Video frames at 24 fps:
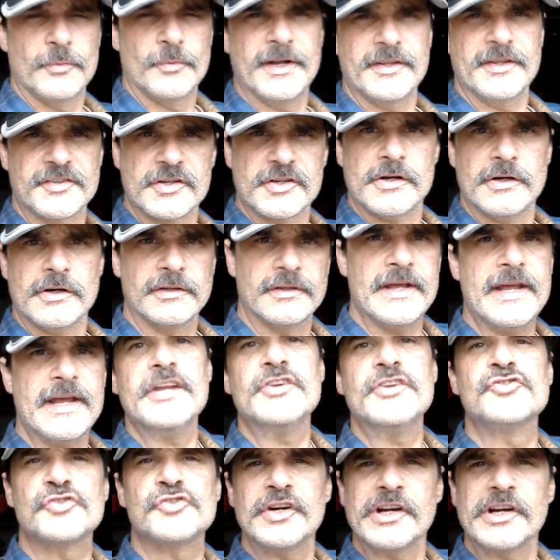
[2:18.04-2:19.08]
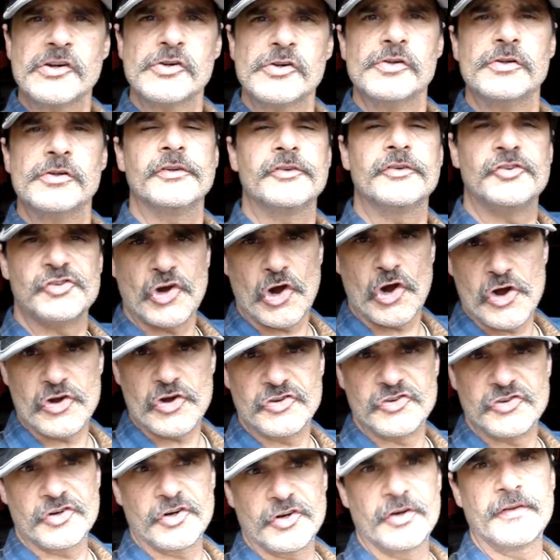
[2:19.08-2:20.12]
what's called a trickle
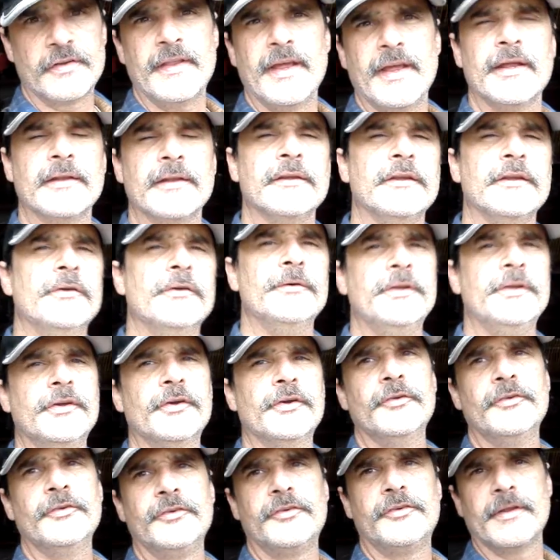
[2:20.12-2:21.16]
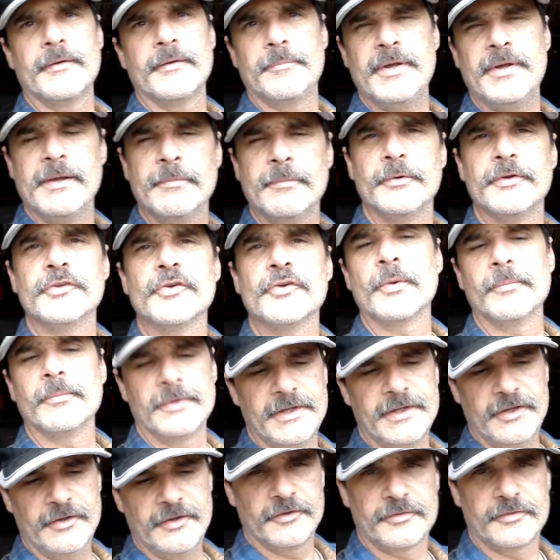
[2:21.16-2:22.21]
charger that you use, that people would
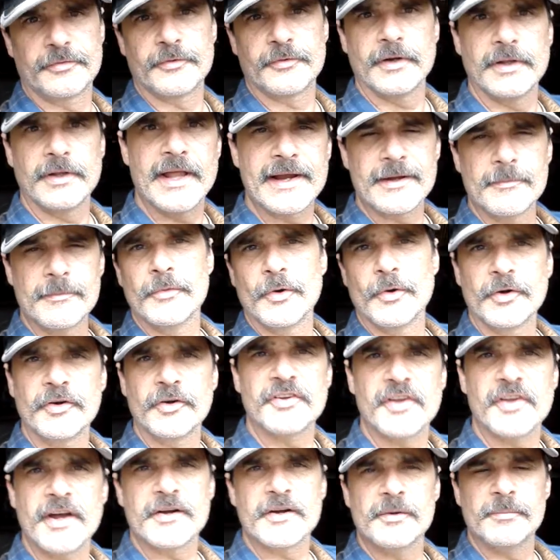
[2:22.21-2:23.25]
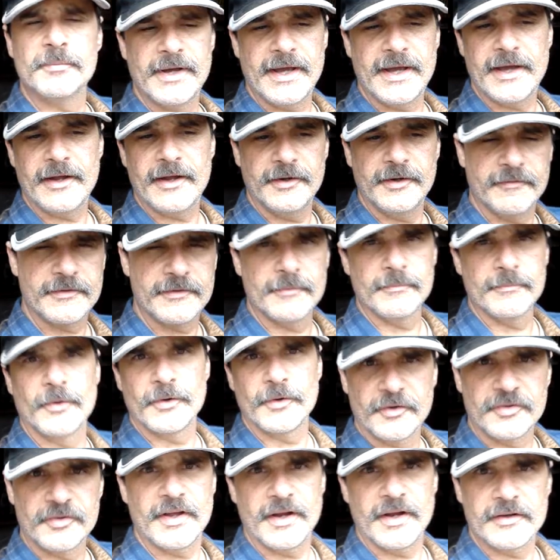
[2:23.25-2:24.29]
normally use for like a motorcycle battery if their
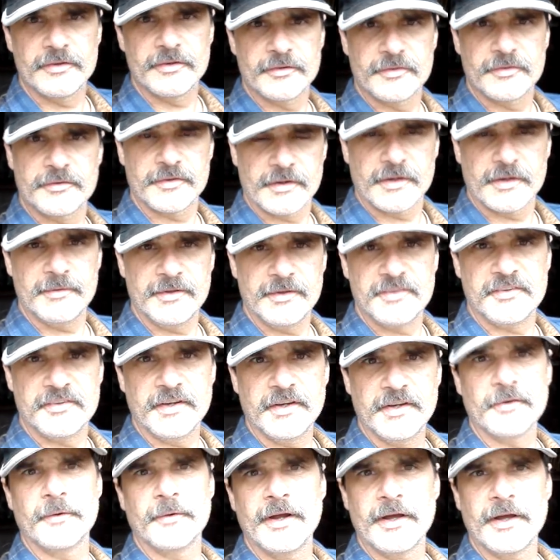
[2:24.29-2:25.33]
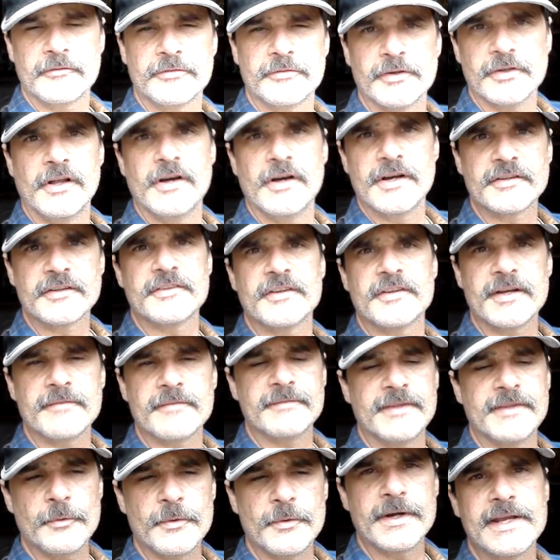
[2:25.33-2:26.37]
motorcycle's going to be sitting around for a long time
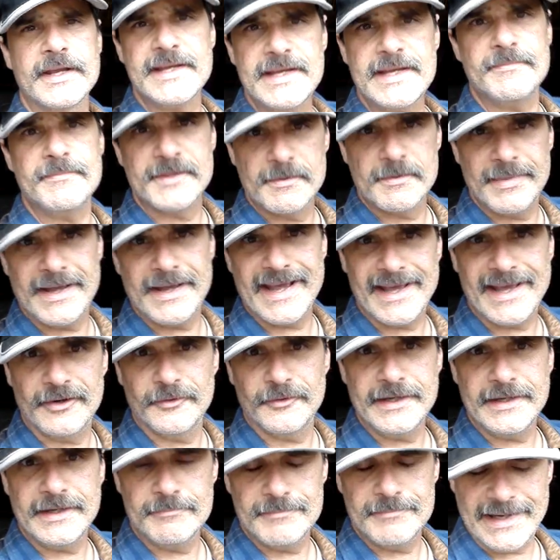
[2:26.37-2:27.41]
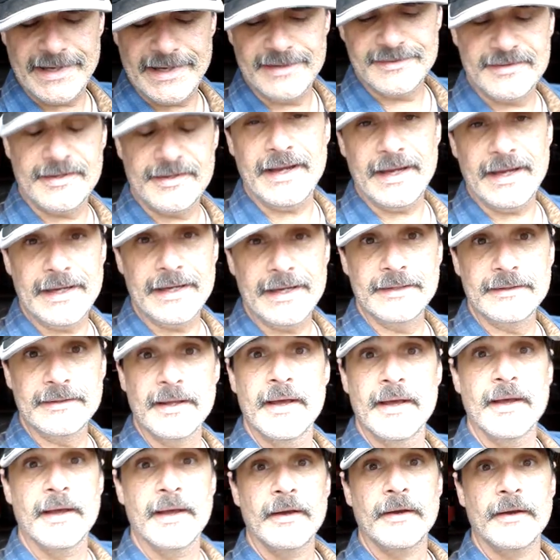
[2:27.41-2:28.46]
and they want to keep the battery maintained,
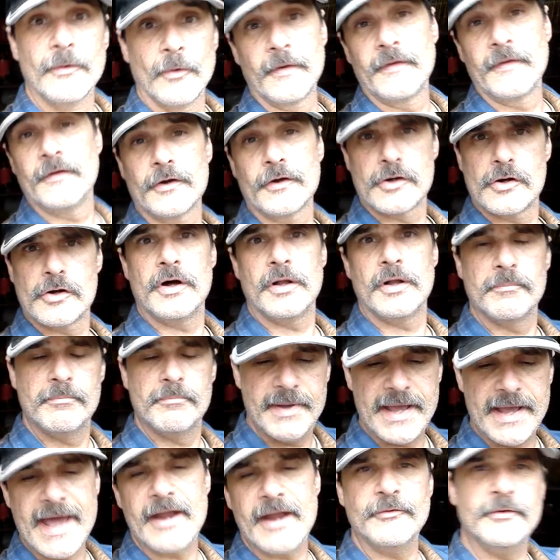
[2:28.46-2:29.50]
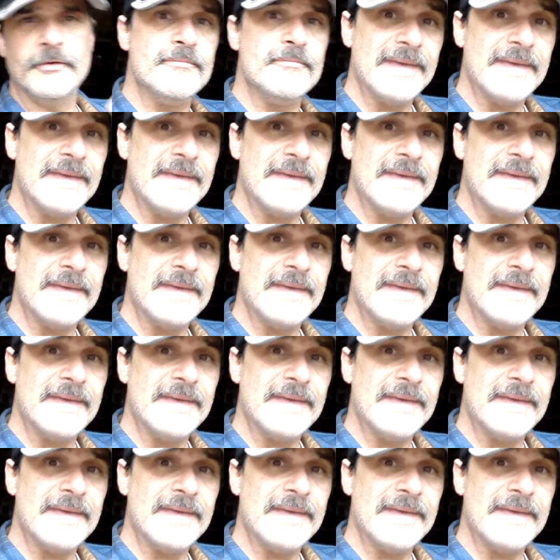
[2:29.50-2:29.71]
or they're called battery